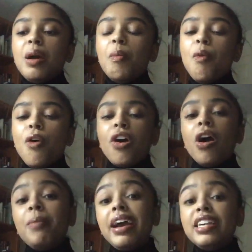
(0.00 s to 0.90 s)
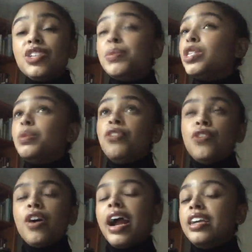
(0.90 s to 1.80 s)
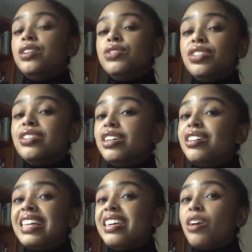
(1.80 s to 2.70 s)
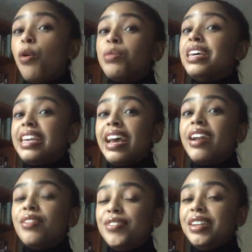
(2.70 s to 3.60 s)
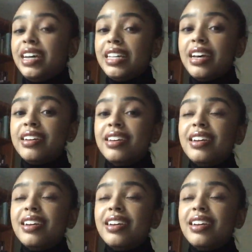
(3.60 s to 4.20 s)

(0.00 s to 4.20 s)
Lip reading: more on my ice cream, because before I used to like only get vanilla,